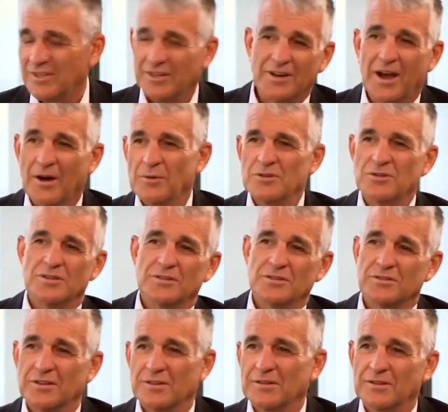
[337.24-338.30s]
So now we see
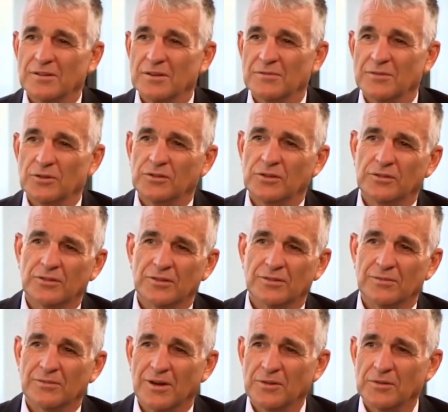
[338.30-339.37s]
this thing, a university
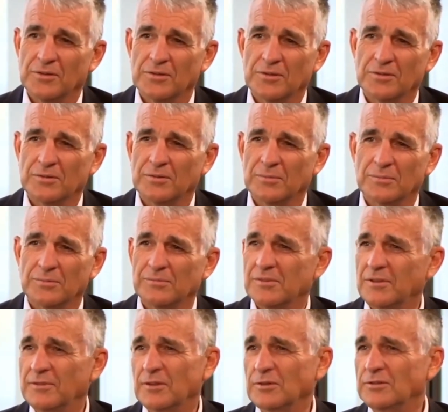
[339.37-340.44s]
student runs into some
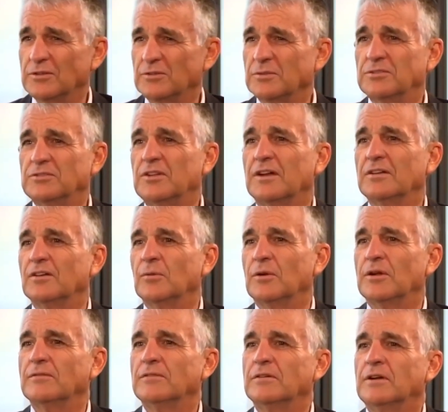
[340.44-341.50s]
difficulties with study or
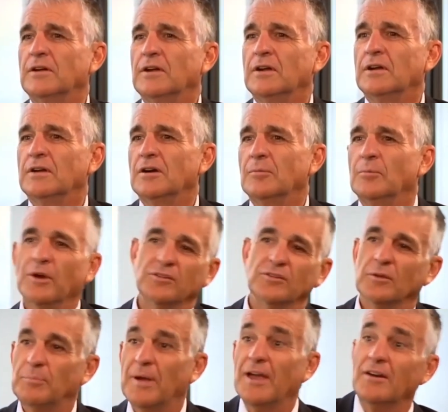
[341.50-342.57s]
whatever, and brings
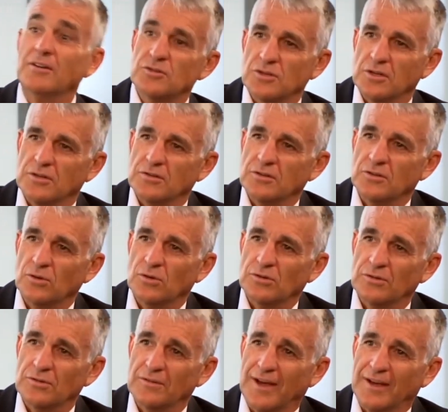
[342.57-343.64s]
their parents in to talk
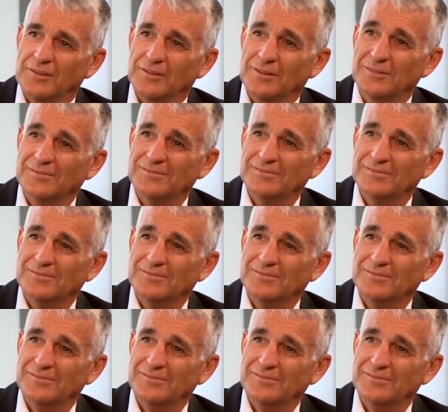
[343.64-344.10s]
to the faculty.